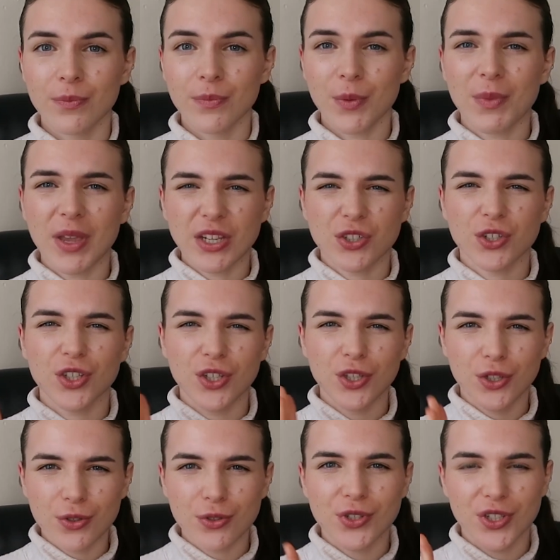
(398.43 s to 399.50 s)
But make sure you
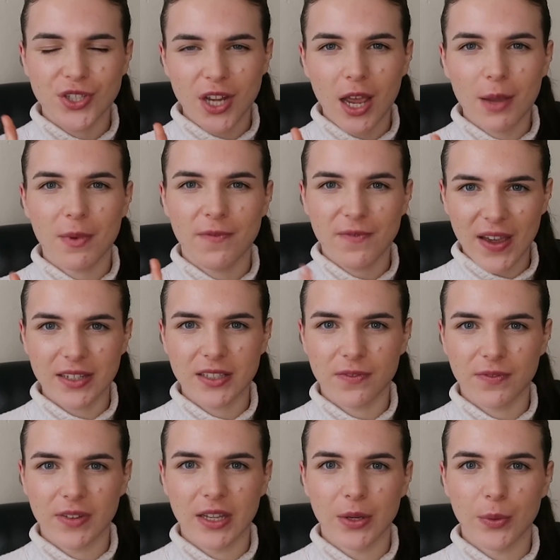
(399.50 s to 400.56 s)
use your time
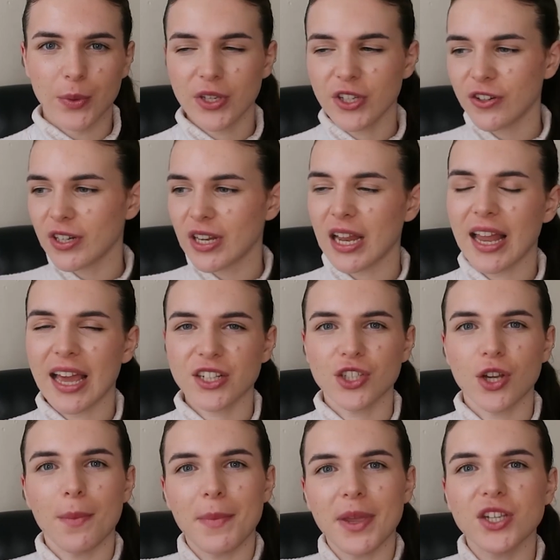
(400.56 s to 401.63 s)
effectively. When you're in a
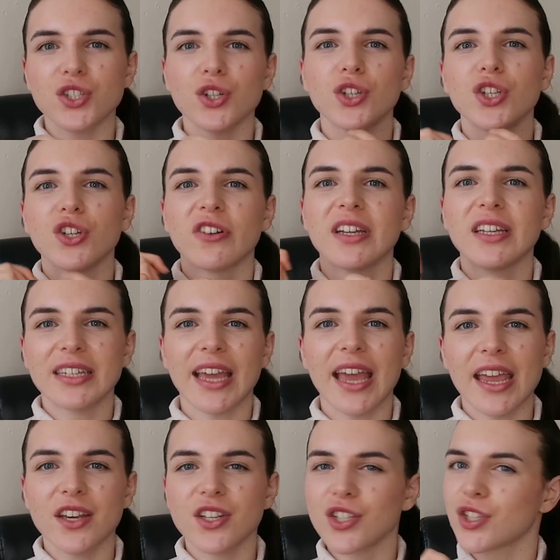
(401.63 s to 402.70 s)
lecture, make sure you're
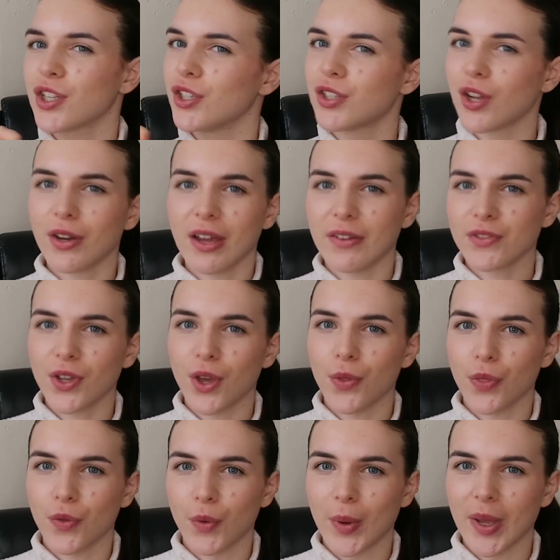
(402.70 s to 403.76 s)
engaged so you don't have to go
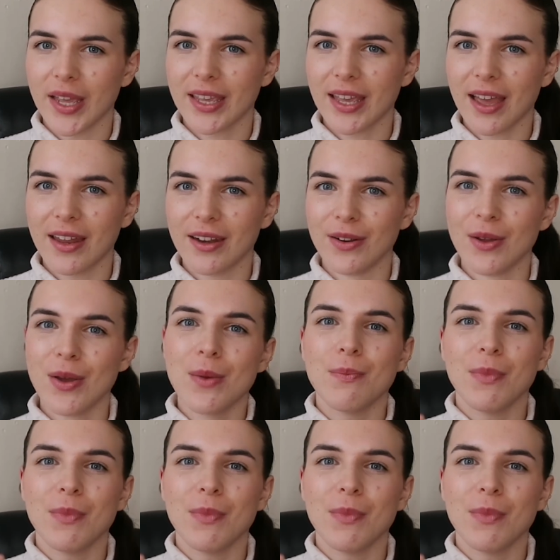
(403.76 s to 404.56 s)
through it again.